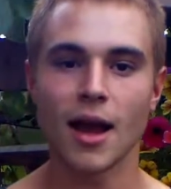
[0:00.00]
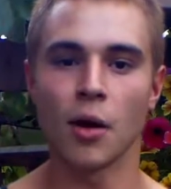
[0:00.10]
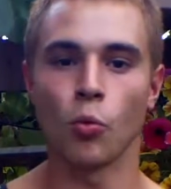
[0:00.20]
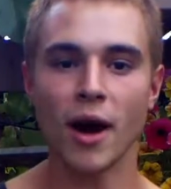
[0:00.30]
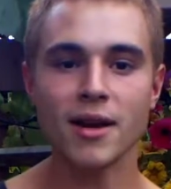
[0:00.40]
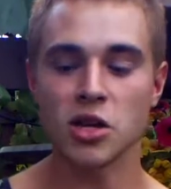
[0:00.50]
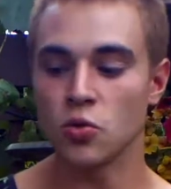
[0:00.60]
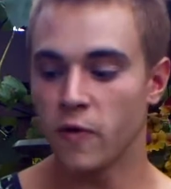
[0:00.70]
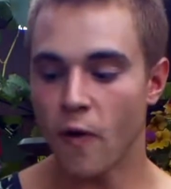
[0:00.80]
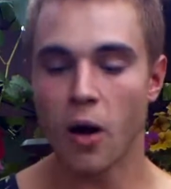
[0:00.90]
And when
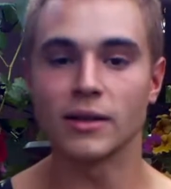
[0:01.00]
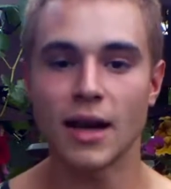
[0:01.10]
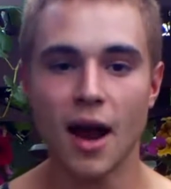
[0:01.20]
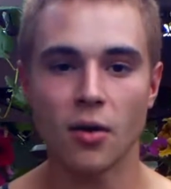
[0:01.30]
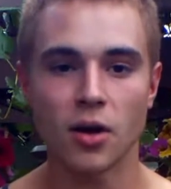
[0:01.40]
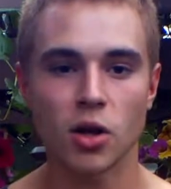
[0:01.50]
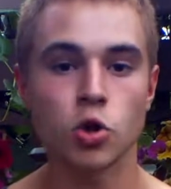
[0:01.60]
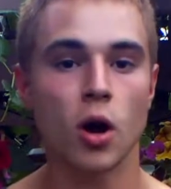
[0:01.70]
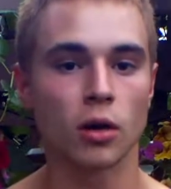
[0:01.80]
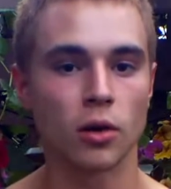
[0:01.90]
you fall down, you
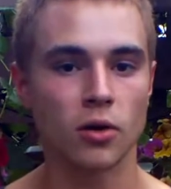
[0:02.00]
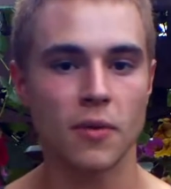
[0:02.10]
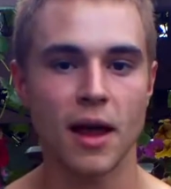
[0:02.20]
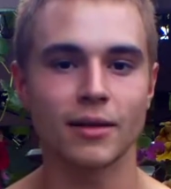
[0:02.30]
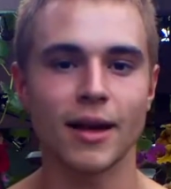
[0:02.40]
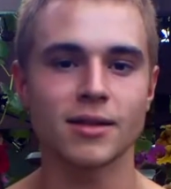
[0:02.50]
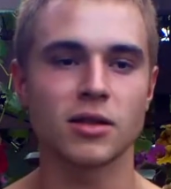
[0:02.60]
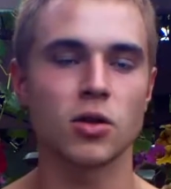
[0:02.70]
got to learn that lesson.